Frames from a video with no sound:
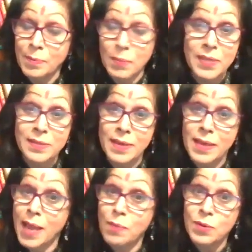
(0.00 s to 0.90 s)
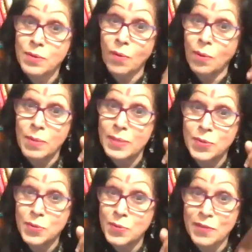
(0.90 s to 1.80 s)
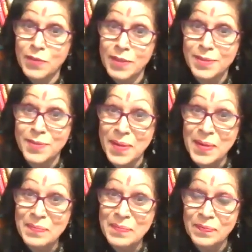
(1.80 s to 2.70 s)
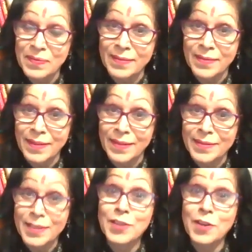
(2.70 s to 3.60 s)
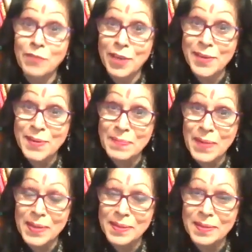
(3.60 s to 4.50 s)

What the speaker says: Personally, I would always choose the first one, the difficult path,